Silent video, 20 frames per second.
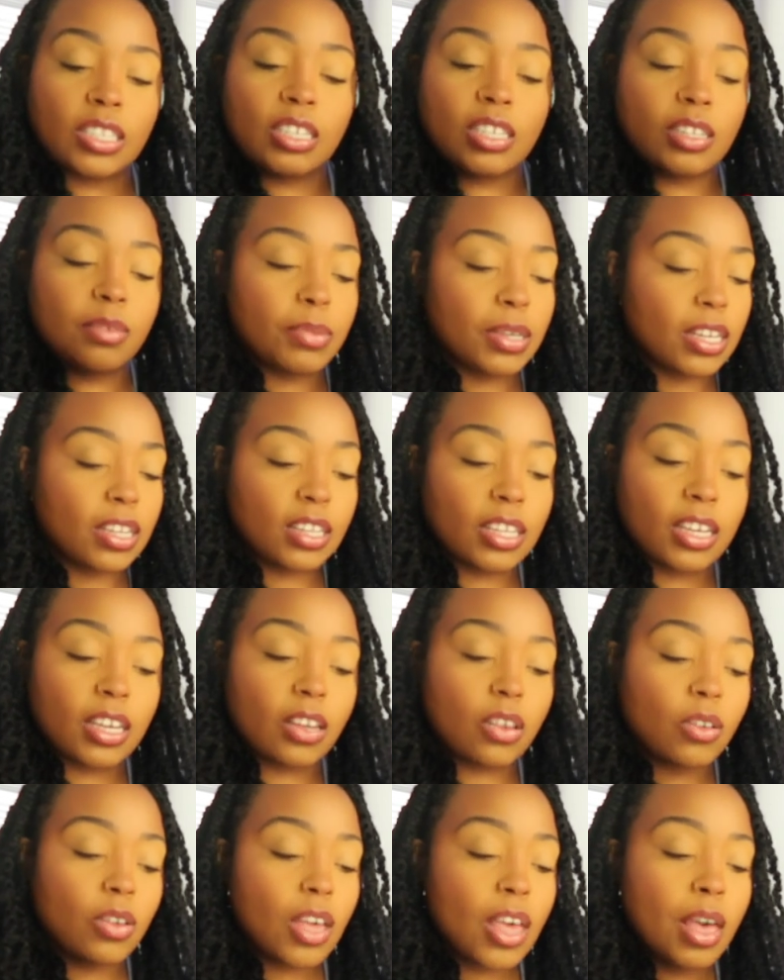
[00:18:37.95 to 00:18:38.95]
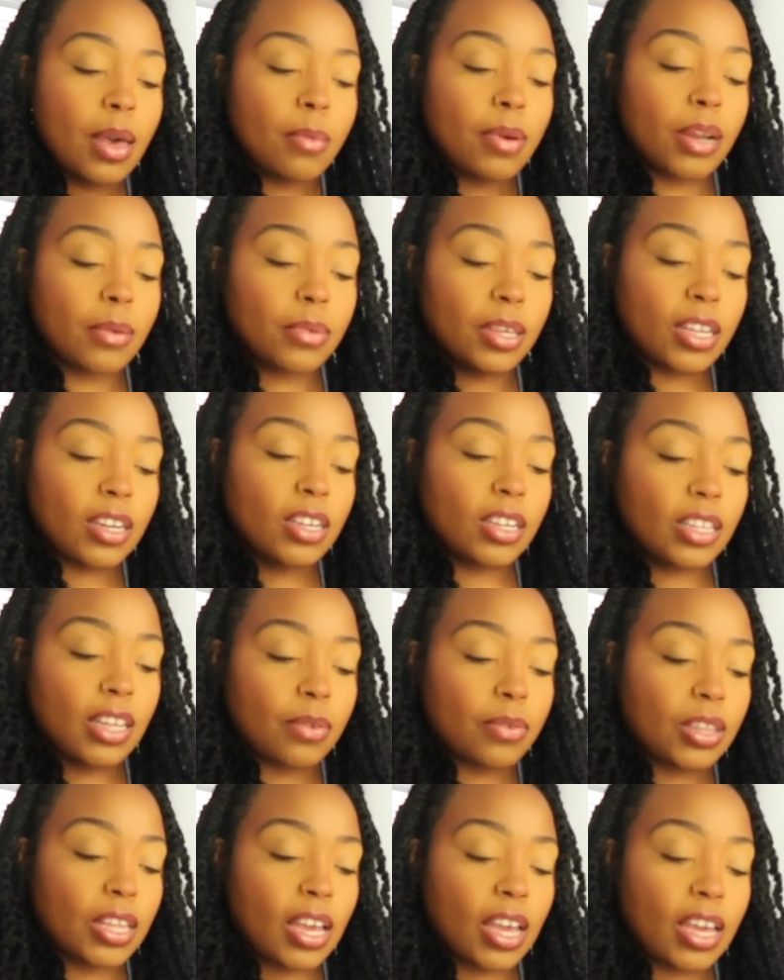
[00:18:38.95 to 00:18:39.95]
Could be a Leo, but I'm getting
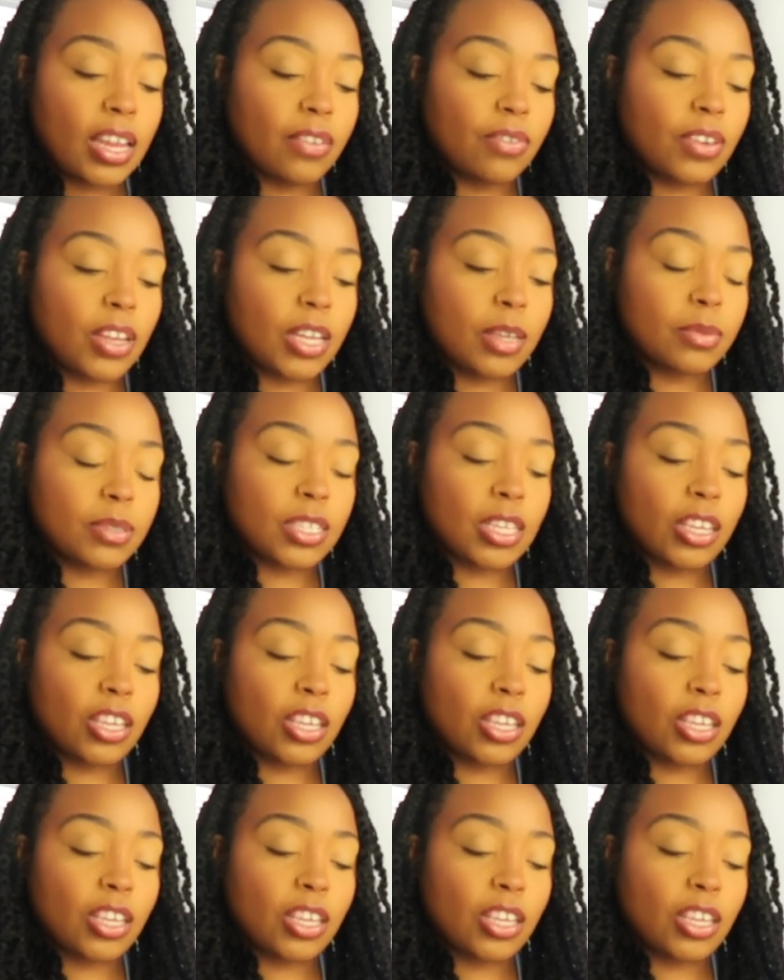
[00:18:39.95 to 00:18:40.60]
like with the eight of cups,